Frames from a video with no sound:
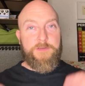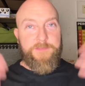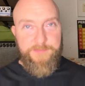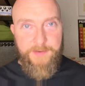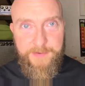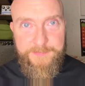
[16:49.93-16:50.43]
after
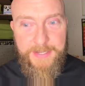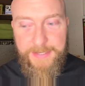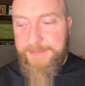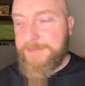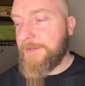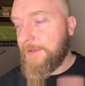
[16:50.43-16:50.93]
5
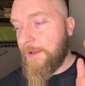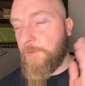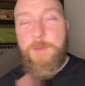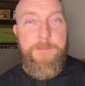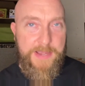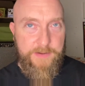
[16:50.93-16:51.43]
days, I
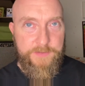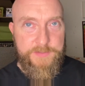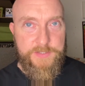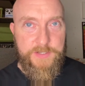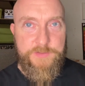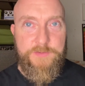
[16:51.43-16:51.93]
went back on the
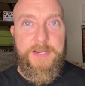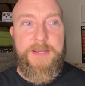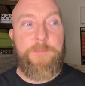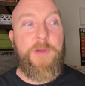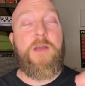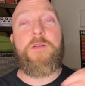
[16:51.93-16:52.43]
sertraline,
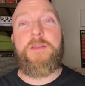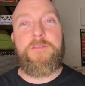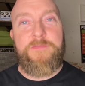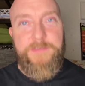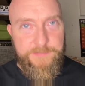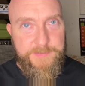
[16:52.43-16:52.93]
but only on
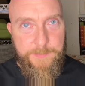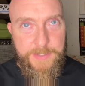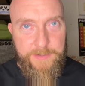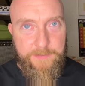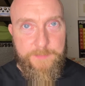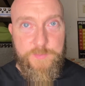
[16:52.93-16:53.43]
50
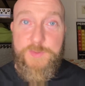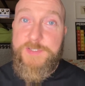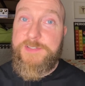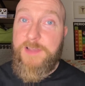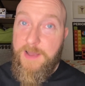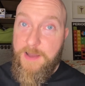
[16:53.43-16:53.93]
milligrams, which
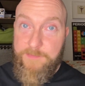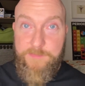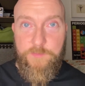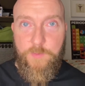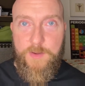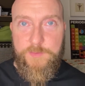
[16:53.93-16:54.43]
is half
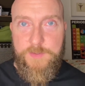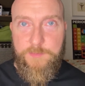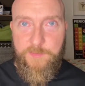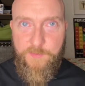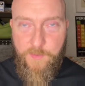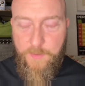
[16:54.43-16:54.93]
of what I was on
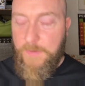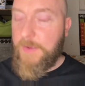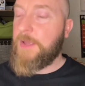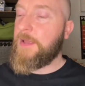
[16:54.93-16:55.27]
before,